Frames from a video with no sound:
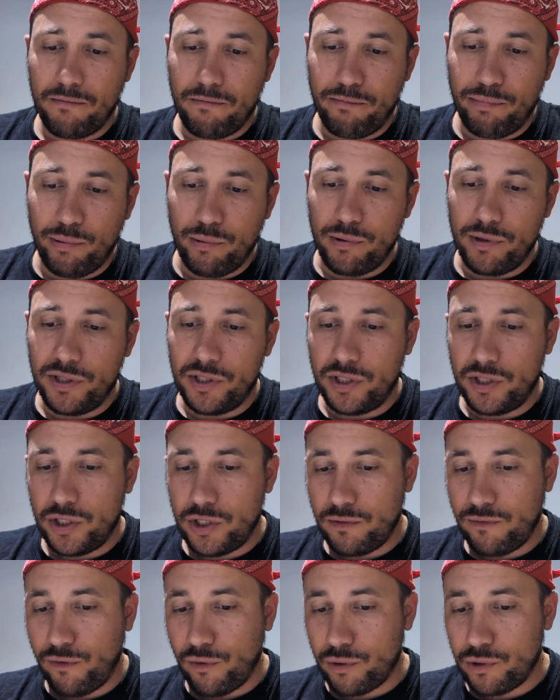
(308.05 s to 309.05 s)

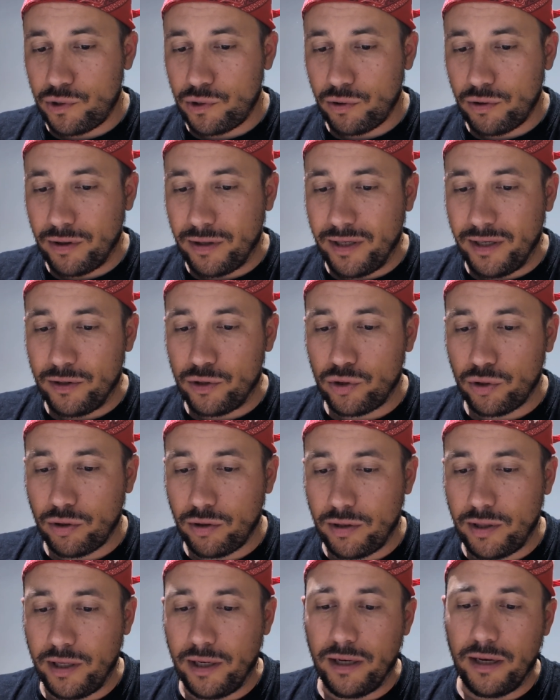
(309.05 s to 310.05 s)
Pulisic for
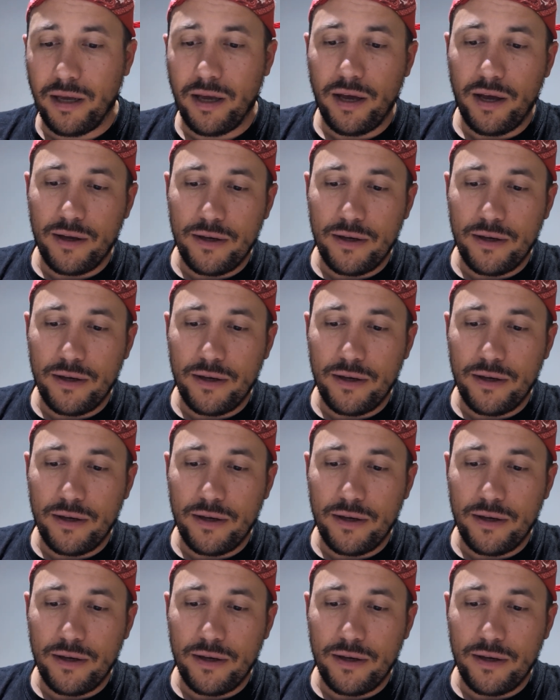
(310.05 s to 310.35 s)
Sottil,